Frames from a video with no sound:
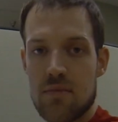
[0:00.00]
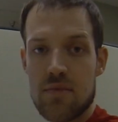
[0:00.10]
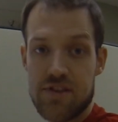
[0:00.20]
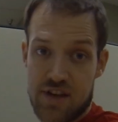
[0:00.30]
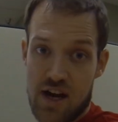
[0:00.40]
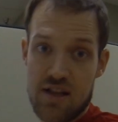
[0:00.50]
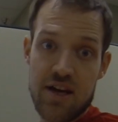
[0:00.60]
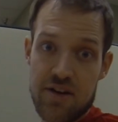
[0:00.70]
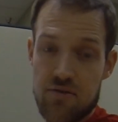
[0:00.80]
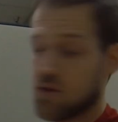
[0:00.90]
the
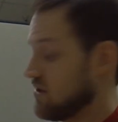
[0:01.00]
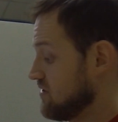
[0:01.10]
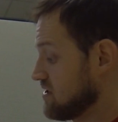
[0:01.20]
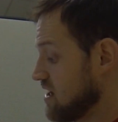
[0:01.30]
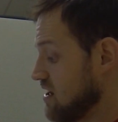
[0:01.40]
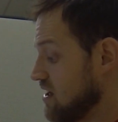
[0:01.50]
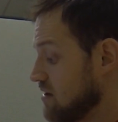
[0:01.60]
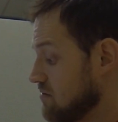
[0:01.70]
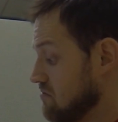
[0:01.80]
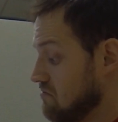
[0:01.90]
Skyline, everyone loves the
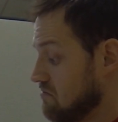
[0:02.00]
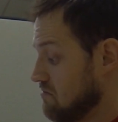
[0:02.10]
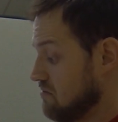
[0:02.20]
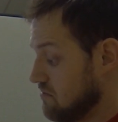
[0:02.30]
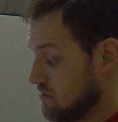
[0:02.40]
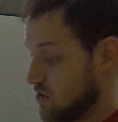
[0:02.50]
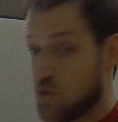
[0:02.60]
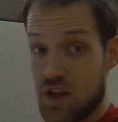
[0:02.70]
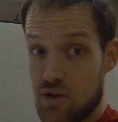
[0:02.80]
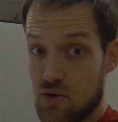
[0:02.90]
Skyline, the
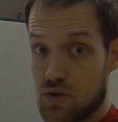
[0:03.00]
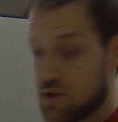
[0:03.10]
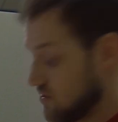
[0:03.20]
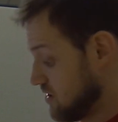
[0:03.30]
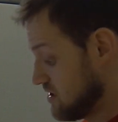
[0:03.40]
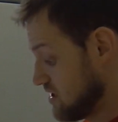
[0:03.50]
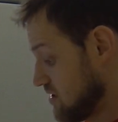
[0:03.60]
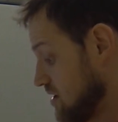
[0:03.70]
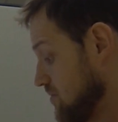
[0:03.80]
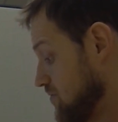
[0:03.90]
really cool Toyota
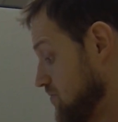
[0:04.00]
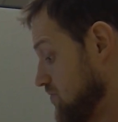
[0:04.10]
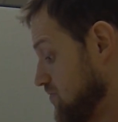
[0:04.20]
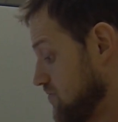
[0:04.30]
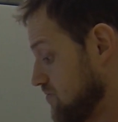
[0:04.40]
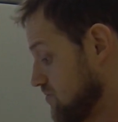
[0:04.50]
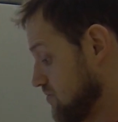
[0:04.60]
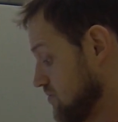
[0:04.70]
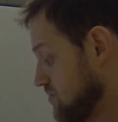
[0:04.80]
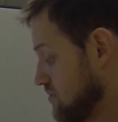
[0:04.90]
Serra,
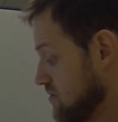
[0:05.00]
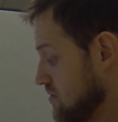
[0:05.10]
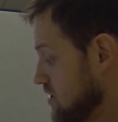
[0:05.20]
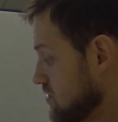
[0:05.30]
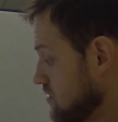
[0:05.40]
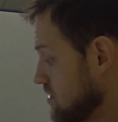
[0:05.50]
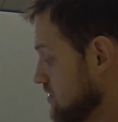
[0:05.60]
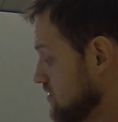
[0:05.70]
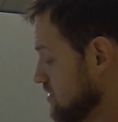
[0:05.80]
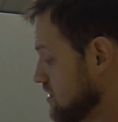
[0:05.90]
the Toyota
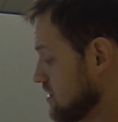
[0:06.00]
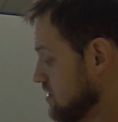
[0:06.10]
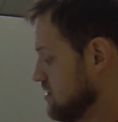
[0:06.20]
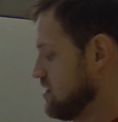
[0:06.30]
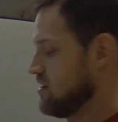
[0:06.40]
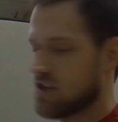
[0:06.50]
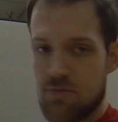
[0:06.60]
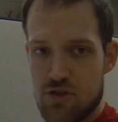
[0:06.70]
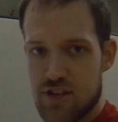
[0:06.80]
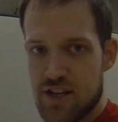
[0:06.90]
Celica, some
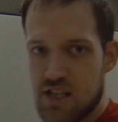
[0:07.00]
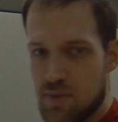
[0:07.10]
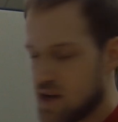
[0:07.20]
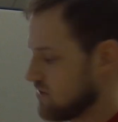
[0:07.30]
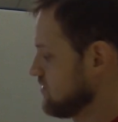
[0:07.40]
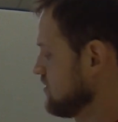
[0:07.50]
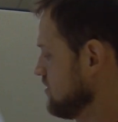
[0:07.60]
Mercedes-Benz,